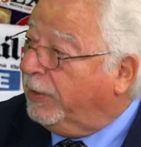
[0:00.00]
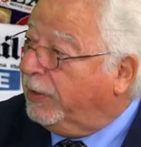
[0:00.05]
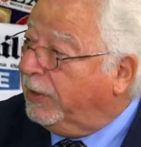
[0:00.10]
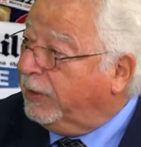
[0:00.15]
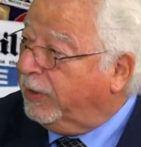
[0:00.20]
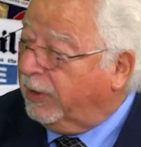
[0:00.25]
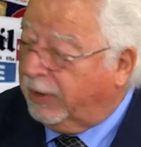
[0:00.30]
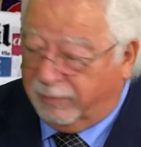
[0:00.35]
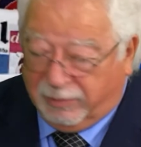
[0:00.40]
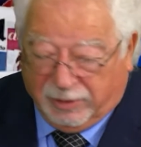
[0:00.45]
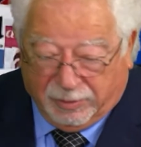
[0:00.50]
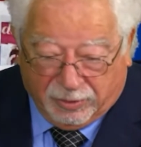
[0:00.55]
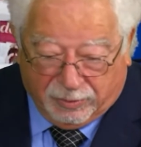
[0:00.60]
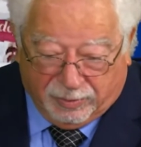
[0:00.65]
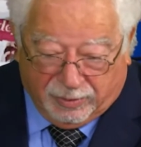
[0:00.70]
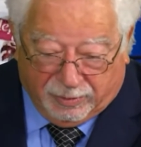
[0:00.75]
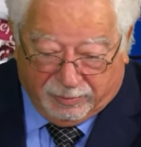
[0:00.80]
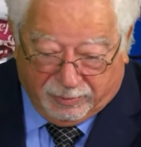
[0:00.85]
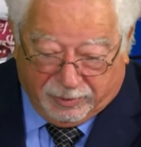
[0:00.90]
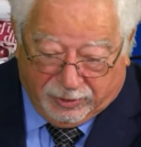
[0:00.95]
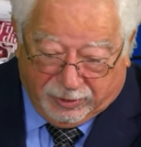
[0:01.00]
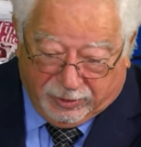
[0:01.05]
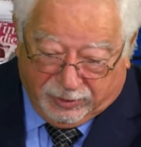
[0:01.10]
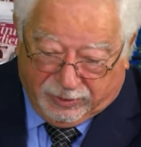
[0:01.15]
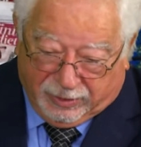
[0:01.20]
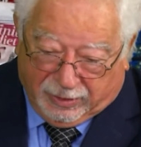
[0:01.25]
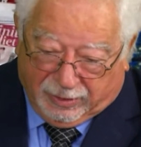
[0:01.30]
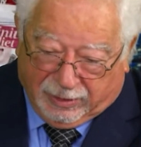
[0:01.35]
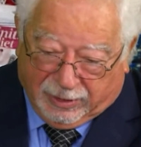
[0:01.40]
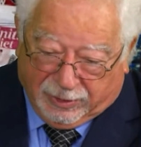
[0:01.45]
aren't there, at the moment as well, which
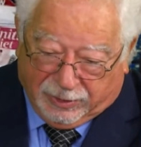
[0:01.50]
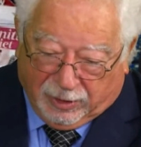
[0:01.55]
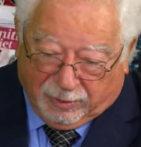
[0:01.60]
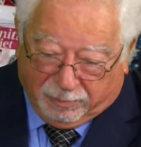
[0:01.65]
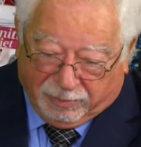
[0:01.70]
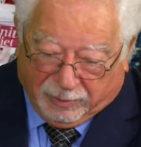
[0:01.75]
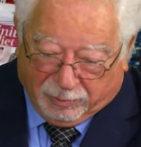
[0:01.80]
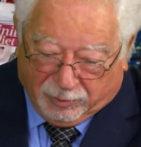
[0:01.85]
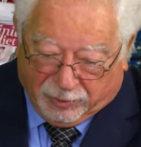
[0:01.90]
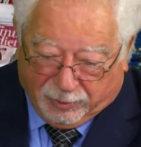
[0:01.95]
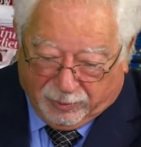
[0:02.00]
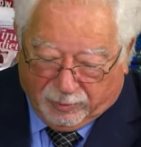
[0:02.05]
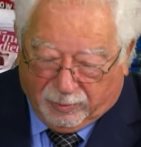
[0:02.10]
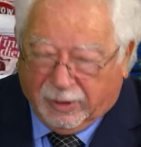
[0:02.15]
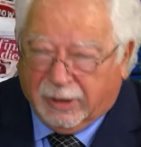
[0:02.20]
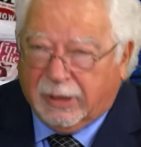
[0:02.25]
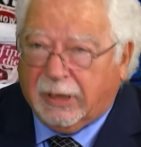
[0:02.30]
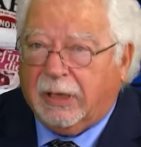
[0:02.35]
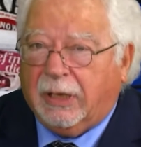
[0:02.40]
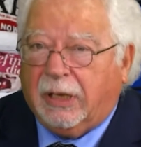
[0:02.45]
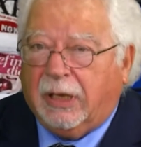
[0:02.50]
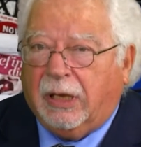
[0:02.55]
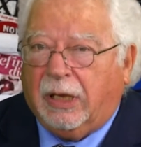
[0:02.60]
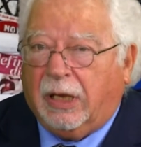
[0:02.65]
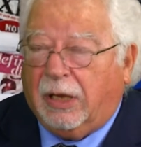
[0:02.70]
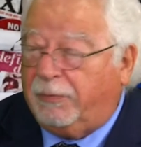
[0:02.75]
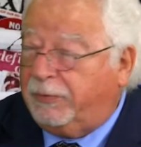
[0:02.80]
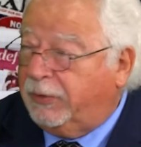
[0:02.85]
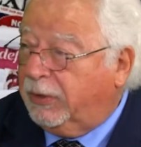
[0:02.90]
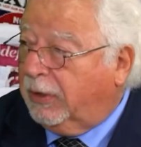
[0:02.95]
is, uh, let's hope people still,
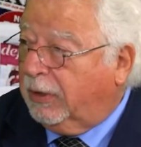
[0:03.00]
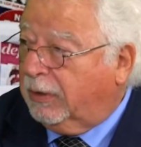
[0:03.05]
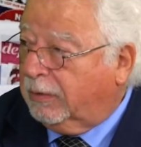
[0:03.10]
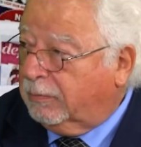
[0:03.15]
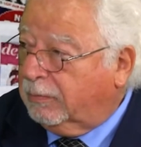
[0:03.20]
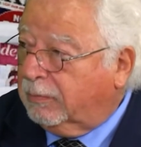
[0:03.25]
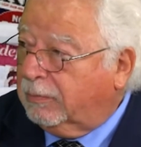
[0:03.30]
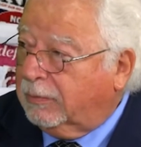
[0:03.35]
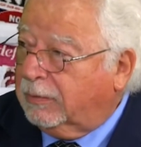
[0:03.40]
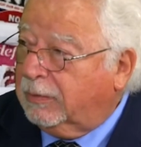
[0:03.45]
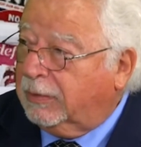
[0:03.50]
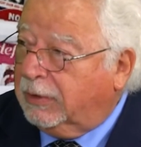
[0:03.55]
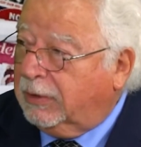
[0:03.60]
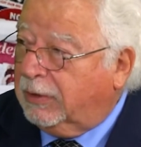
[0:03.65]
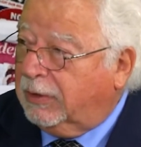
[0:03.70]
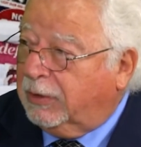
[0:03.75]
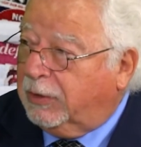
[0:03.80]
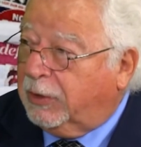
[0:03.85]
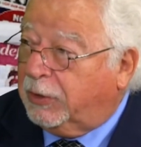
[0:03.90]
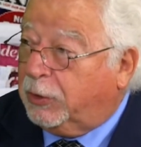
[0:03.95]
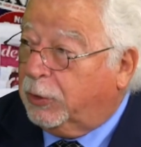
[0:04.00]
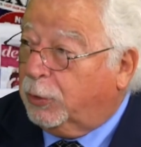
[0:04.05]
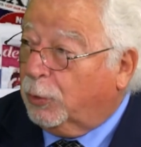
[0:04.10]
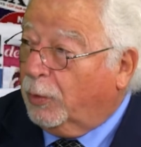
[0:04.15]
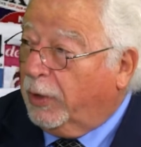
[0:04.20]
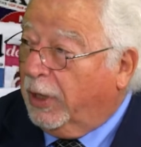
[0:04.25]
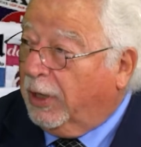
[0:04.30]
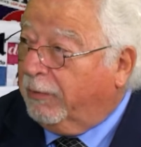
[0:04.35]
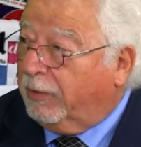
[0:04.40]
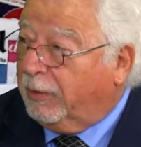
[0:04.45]
uh, after this is
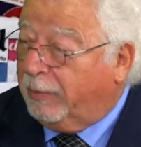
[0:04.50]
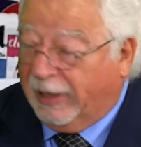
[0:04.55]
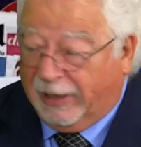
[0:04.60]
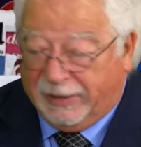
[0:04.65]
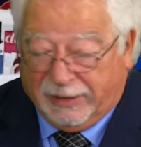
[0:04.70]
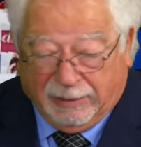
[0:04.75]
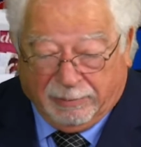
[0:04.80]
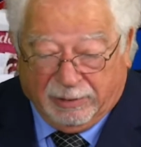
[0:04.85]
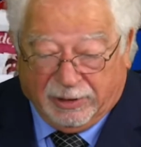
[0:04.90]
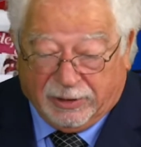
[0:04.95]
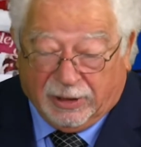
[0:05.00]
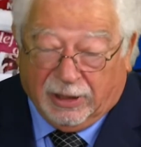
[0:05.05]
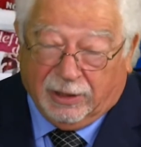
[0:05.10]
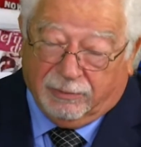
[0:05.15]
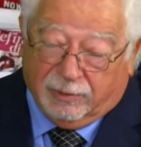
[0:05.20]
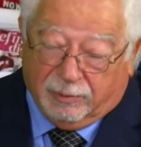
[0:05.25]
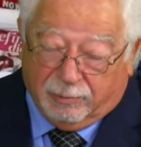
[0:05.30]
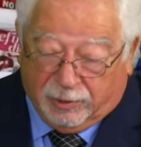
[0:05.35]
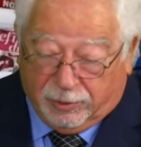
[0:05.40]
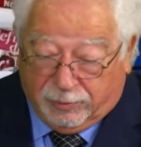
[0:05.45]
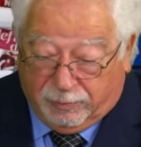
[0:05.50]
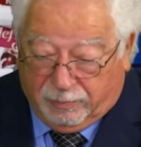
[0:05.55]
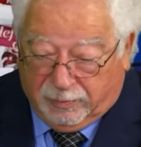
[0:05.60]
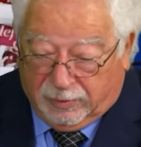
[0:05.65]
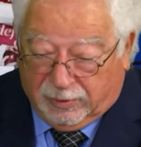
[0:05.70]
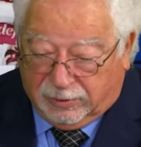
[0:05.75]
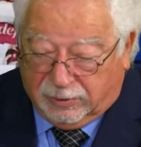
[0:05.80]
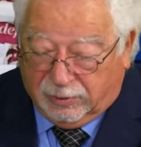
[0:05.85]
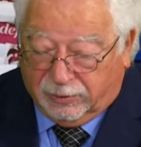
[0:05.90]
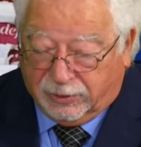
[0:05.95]
all over, the pandemic's over, which
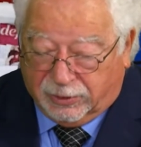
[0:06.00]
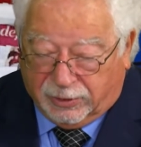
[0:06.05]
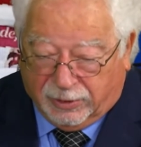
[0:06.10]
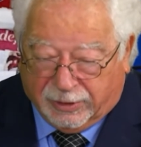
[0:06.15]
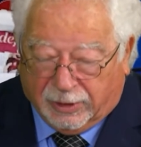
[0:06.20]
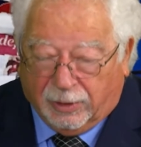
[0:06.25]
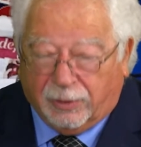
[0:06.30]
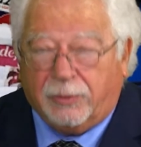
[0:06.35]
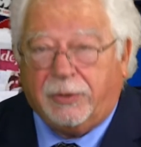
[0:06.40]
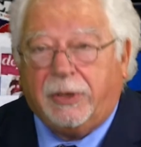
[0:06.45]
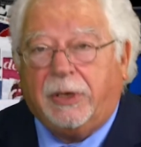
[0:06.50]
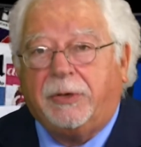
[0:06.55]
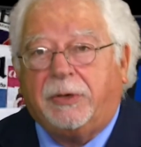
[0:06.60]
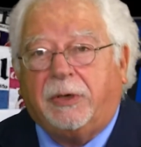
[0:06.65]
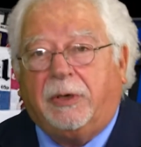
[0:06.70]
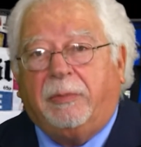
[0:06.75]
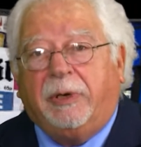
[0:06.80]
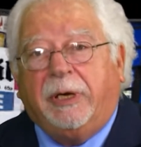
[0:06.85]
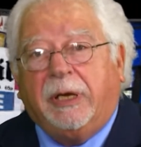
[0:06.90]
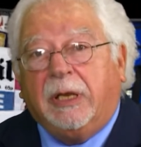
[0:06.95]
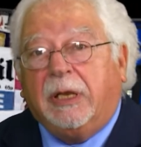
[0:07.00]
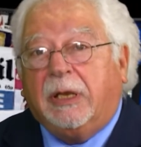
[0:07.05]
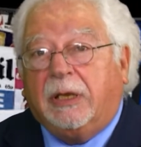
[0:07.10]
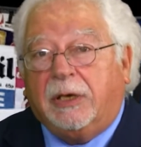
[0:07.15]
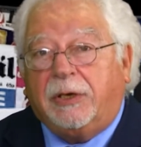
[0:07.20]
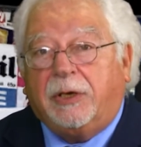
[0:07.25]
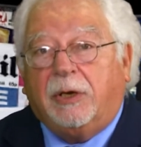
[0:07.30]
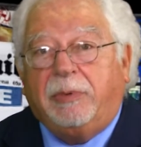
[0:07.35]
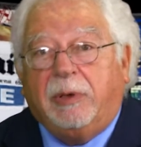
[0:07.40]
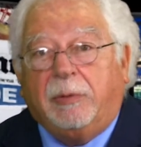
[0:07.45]
goodness knows how long that's going to be.
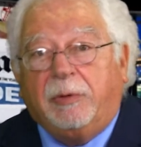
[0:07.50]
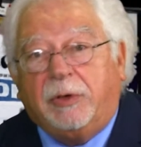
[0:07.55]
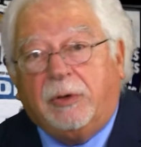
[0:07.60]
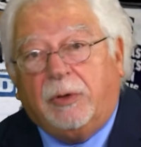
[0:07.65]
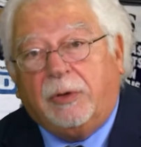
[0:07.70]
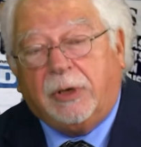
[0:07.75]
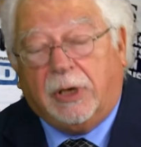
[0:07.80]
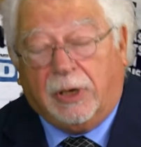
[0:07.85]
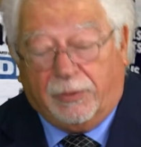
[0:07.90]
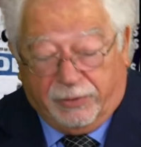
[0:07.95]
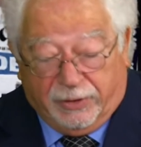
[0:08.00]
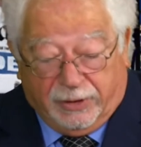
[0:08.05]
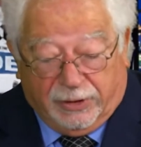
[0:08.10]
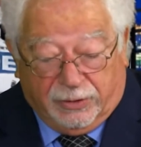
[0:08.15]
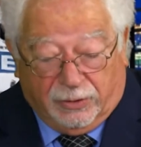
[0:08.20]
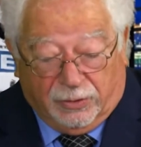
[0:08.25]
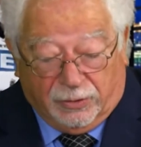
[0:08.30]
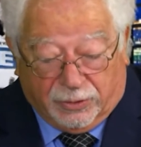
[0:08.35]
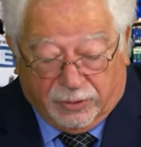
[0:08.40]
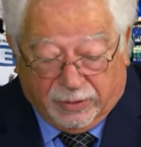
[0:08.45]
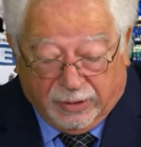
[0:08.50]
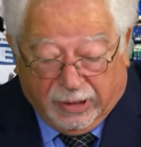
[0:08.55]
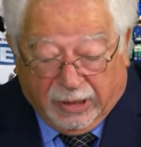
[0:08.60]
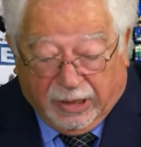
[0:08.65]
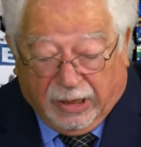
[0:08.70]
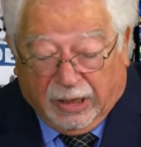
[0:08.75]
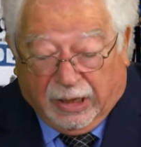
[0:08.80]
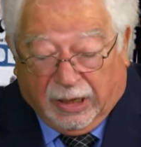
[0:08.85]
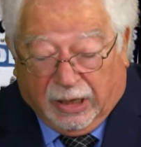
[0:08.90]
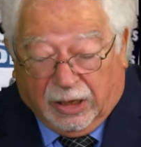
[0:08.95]
Let's hope people do look after their dogs.
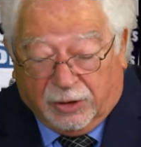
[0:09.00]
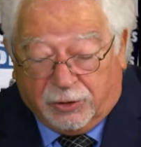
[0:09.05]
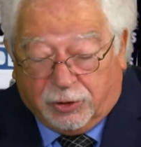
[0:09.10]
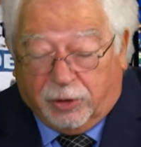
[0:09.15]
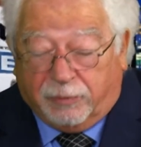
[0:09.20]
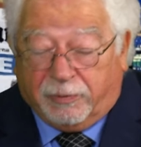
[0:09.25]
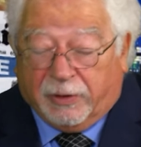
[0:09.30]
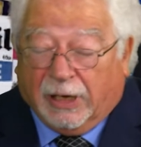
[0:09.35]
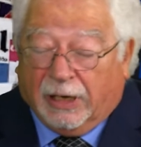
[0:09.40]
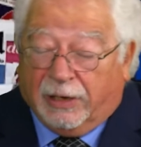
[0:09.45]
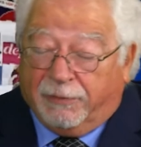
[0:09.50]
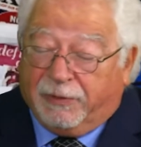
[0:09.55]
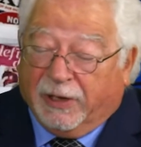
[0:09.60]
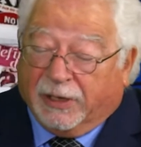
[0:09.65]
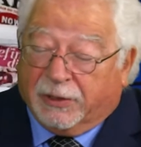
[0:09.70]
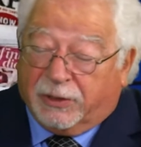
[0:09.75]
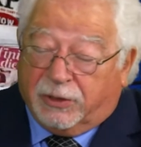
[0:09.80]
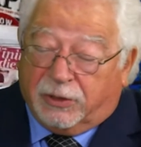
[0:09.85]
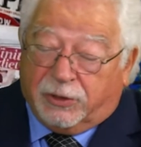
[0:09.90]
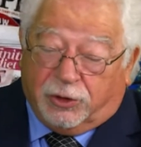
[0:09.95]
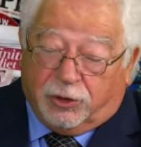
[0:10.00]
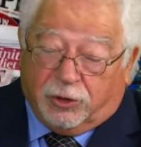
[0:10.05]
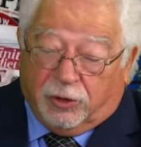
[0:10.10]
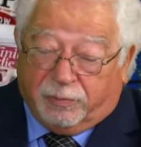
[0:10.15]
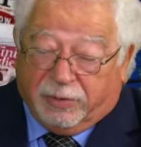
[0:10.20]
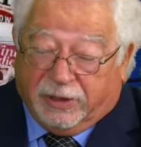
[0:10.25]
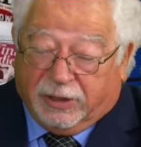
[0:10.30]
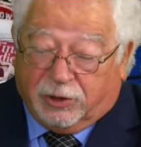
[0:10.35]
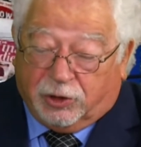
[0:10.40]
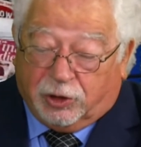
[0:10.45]
Yep. Uh, juvenile offenders should
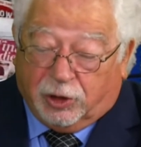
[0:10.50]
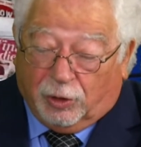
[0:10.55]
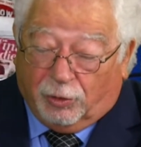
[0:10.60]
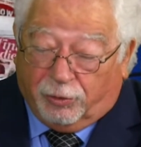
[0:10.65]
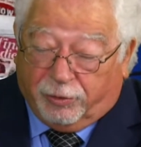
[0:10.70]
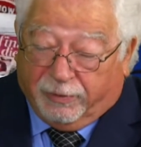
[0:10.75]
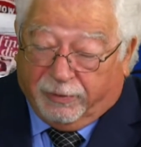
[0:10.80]
be children